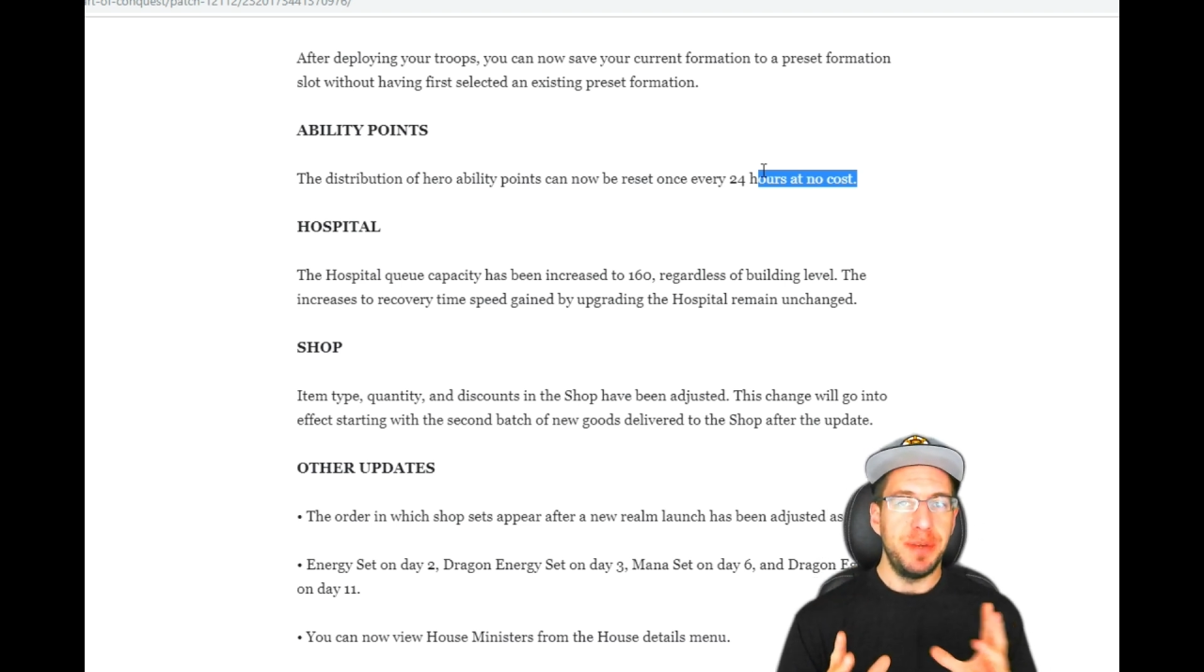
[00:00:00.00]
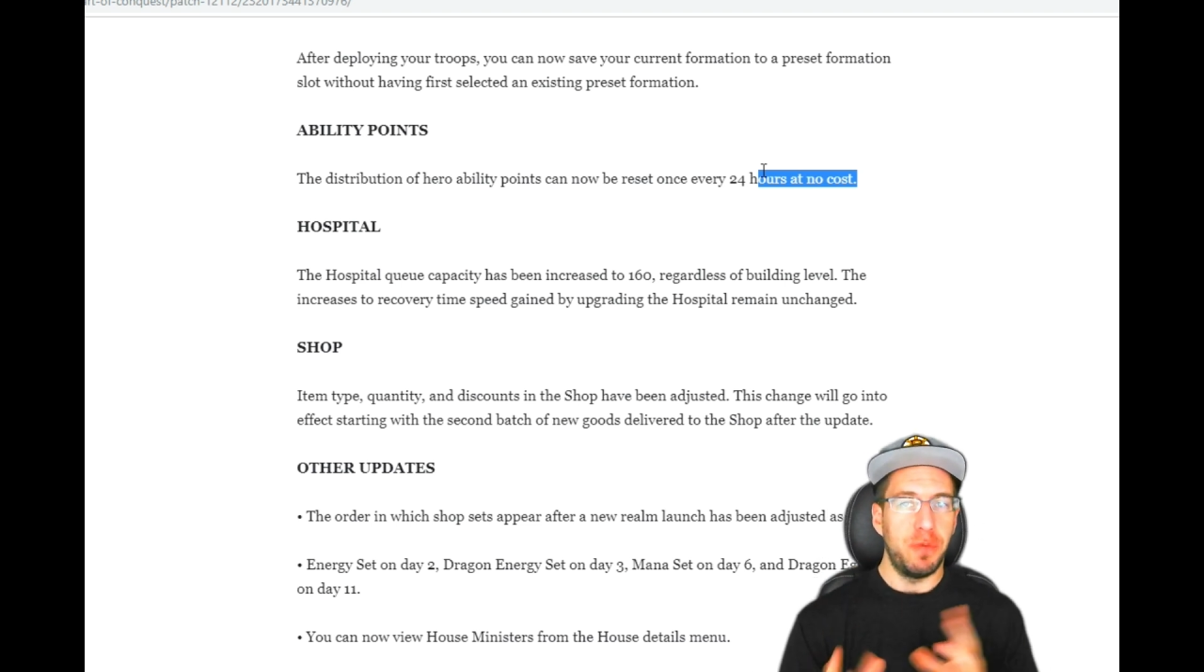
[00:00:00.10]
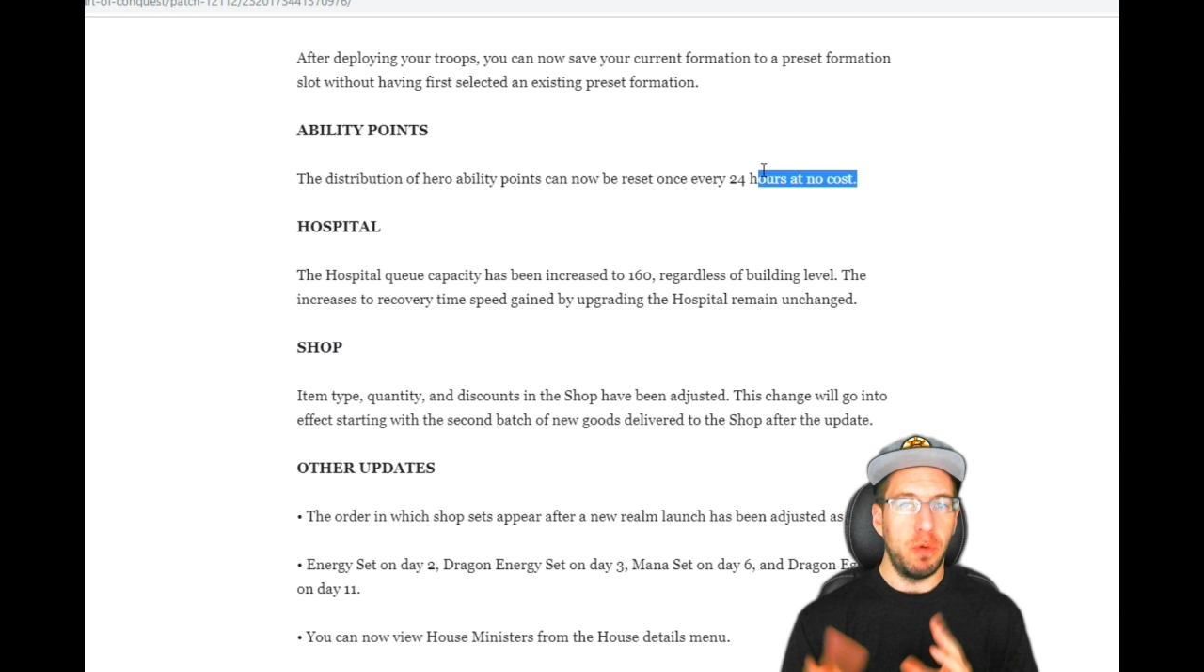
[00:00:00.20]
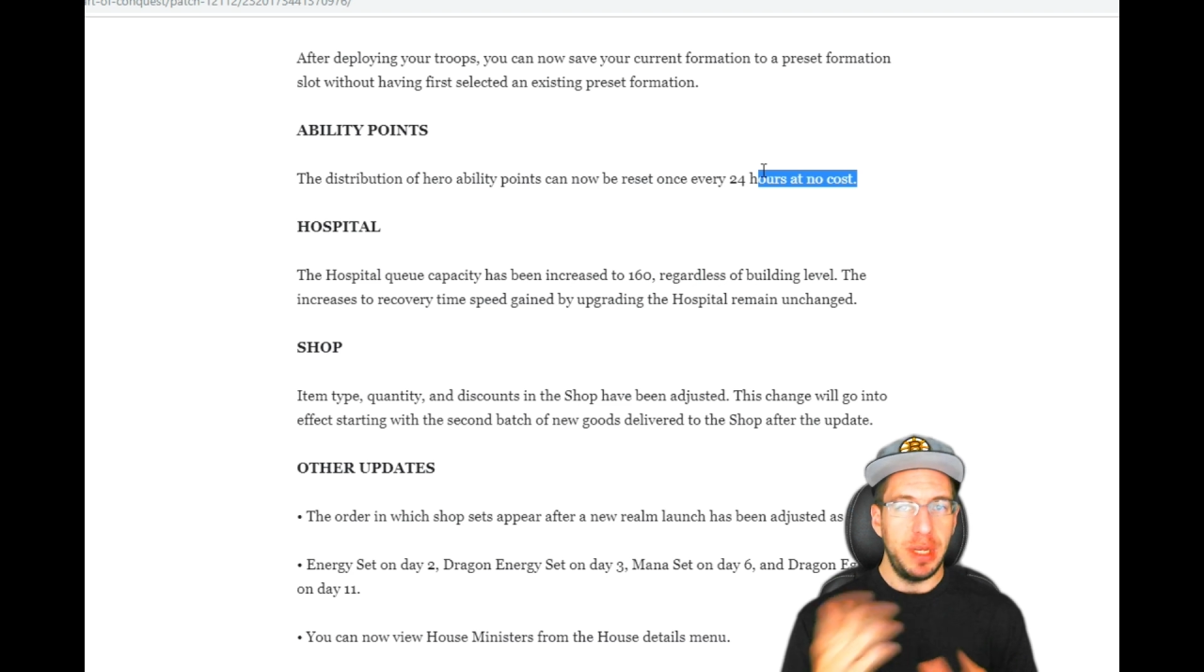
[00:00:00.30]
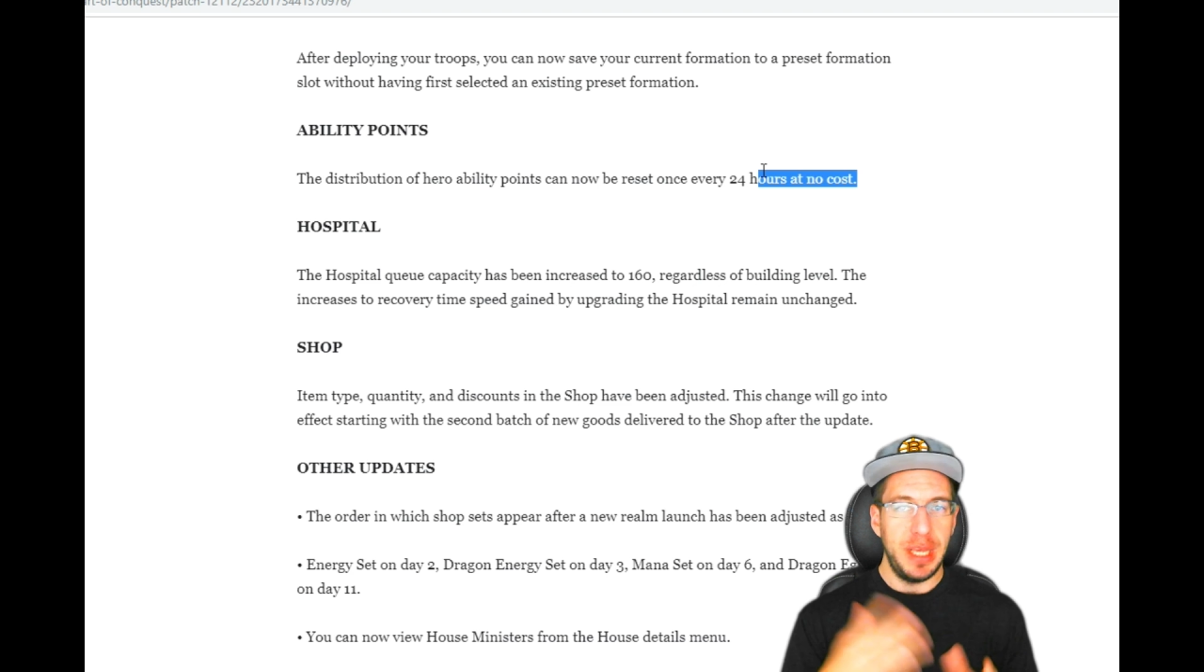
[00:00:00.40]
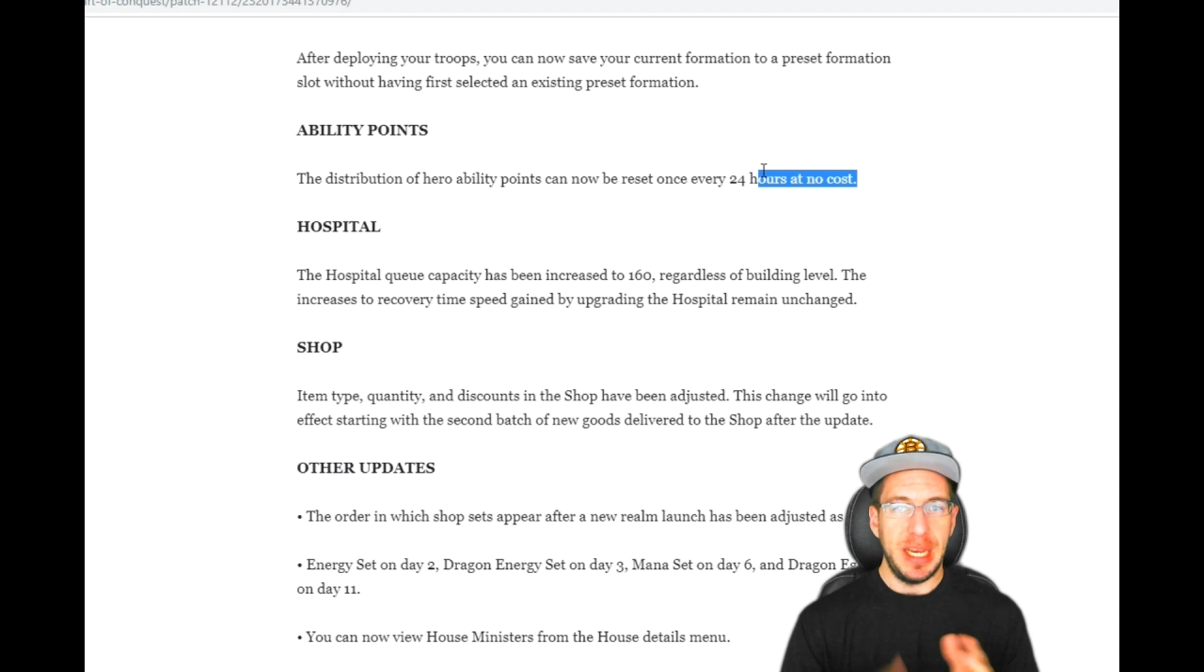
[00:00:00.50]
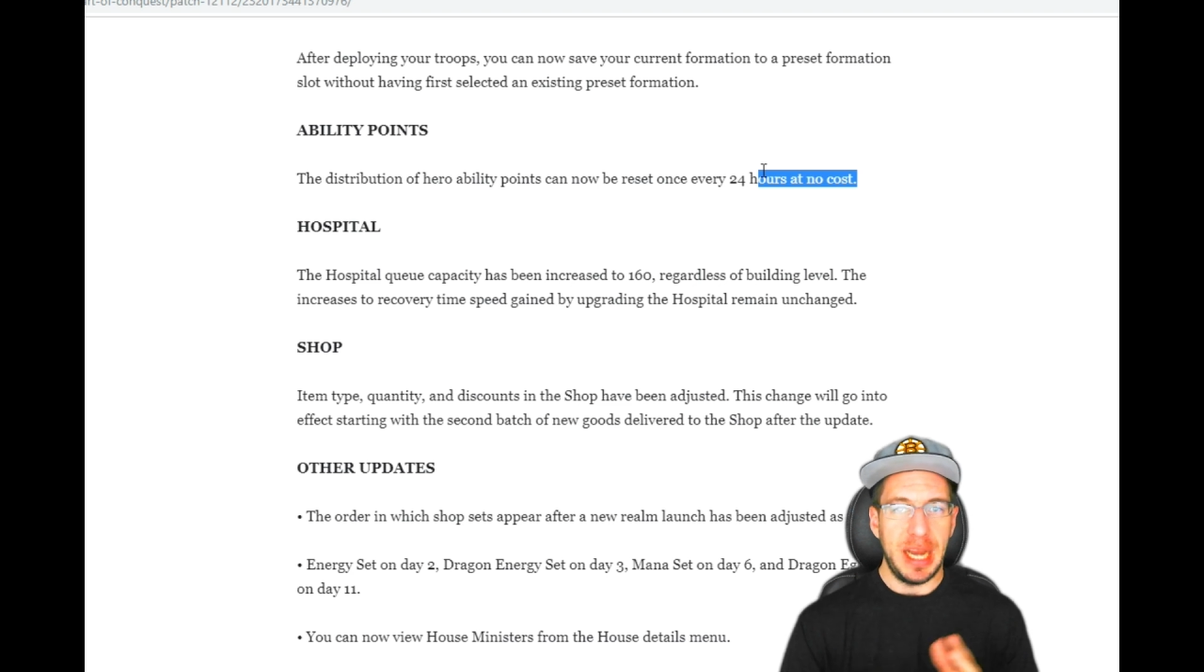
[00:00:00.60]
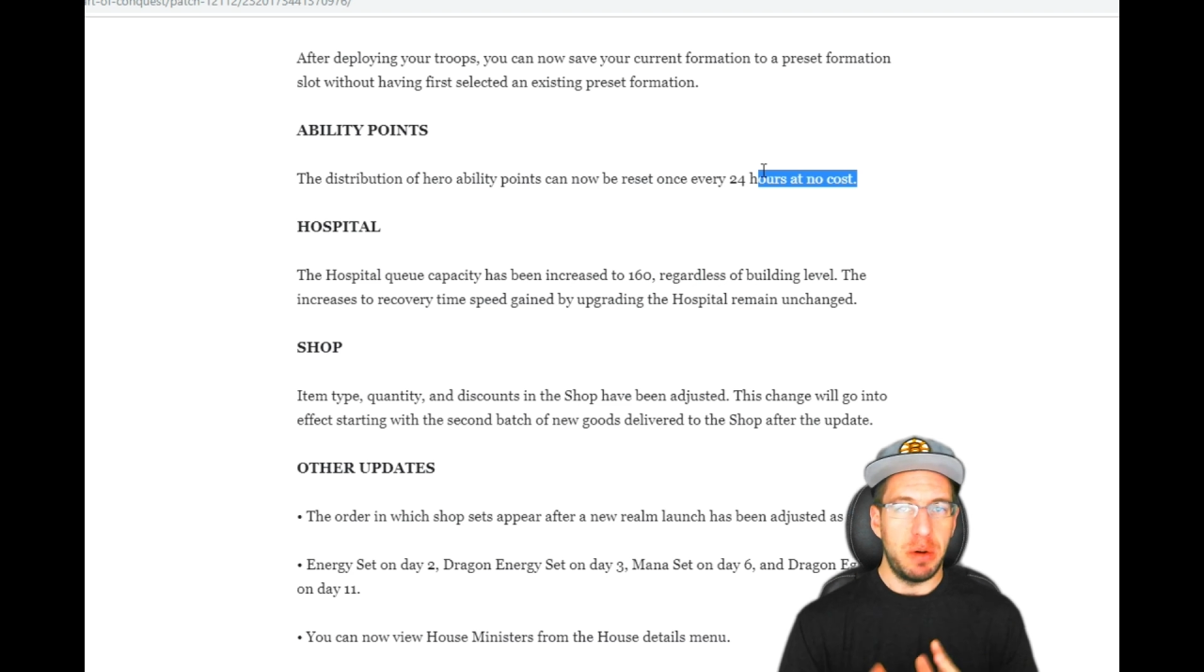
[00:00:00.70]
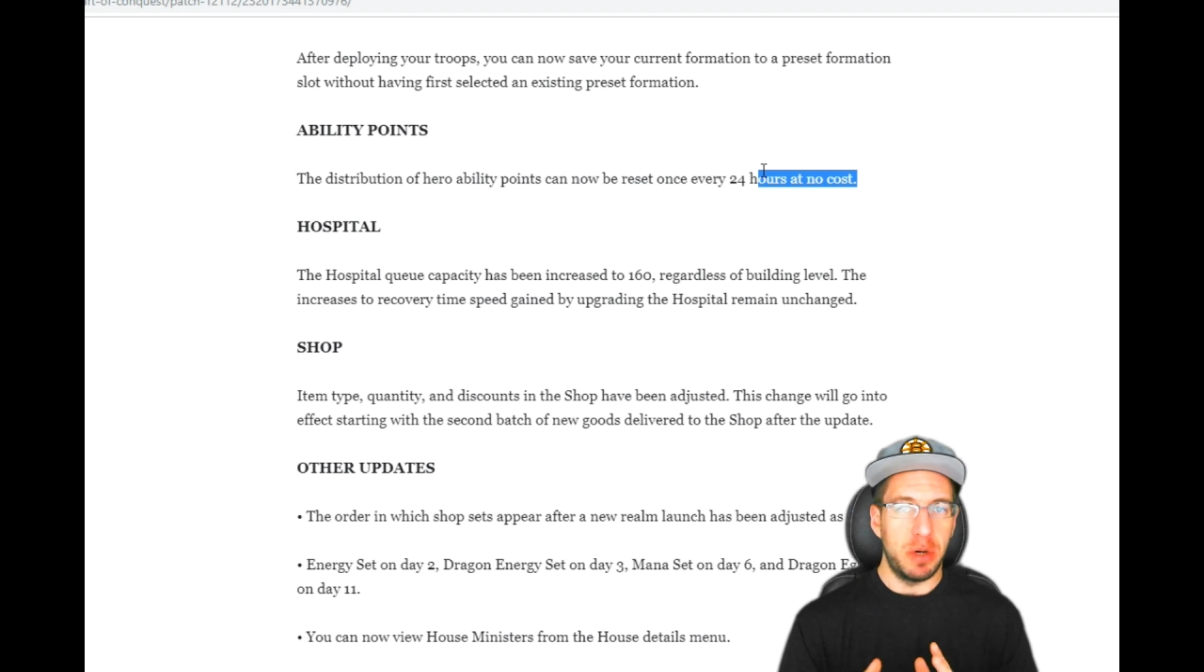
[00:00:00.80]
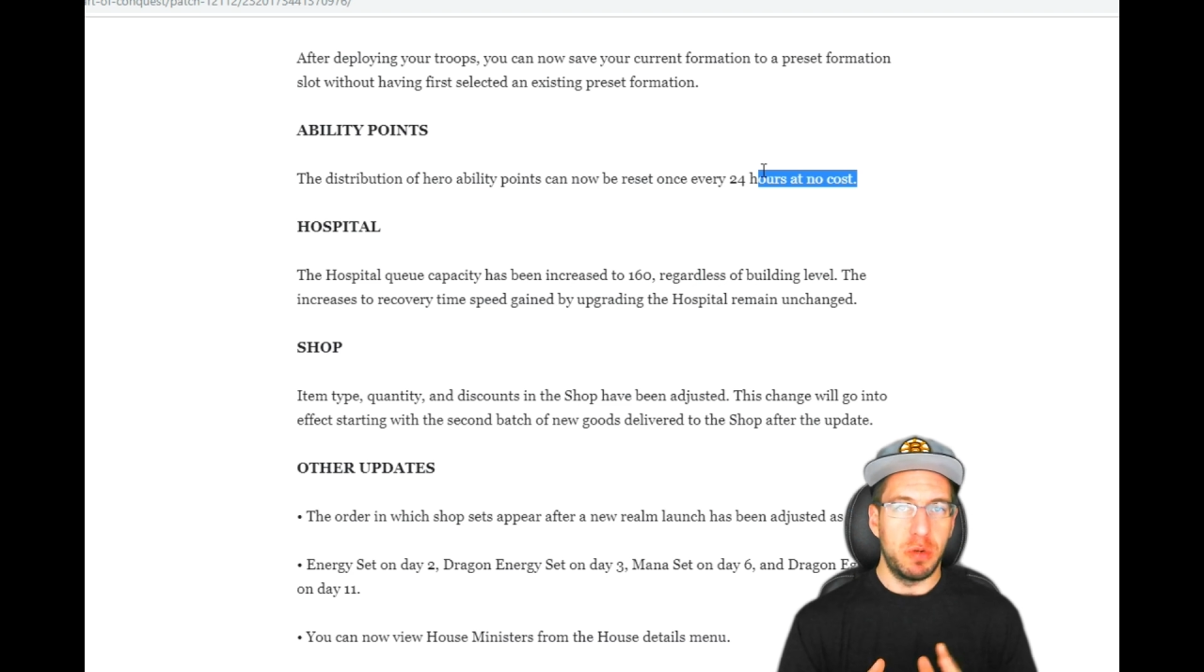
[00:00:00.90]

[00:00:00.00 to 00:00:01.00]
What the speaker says: 48-hour